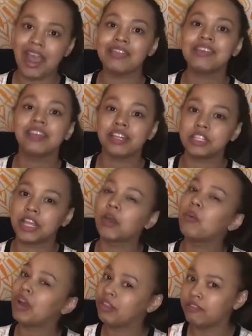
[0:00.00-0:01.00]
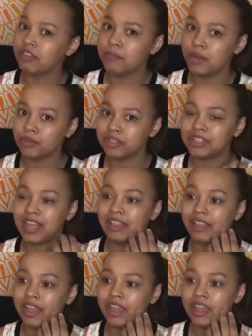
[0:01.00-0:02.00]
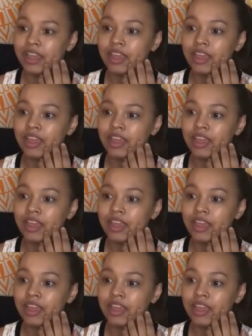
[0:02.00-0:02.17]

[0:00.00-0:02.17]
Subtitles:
I think that's like what I love the most, is that like